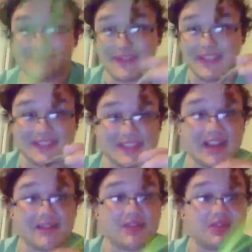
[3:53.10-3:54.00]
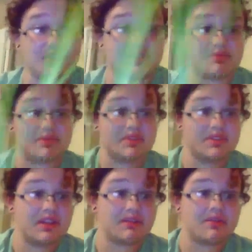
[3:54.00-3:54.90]
It's kind of useless, but
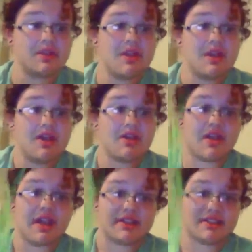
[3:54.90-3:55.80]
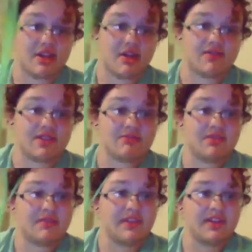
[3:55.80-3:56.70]
yeah. That offset
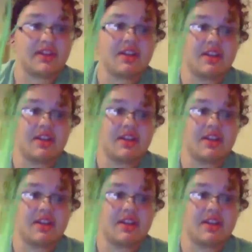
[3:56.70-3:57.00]
midvein